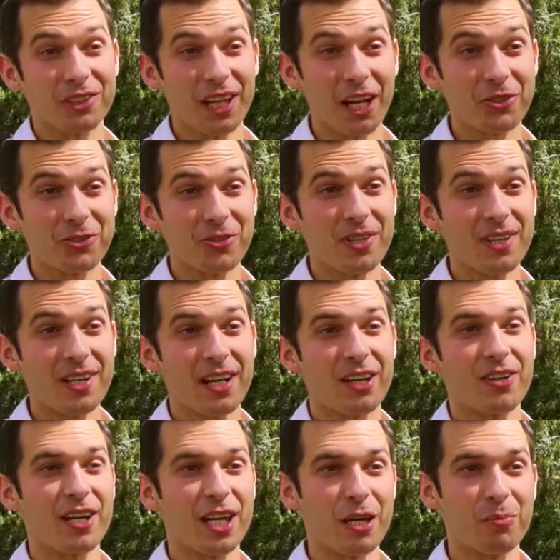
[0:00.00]
lecturer here
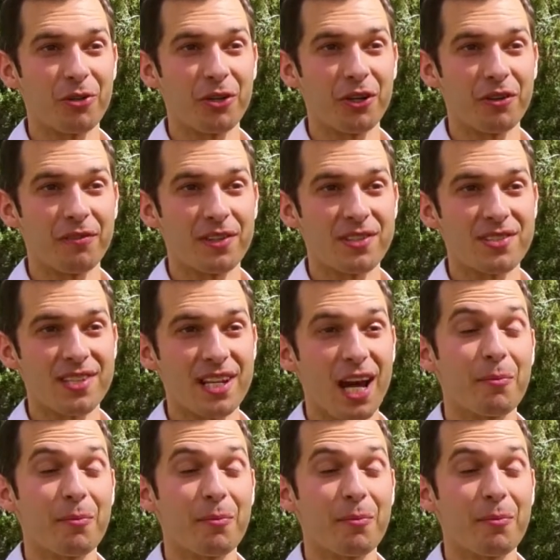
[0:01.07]
at Hebrew University.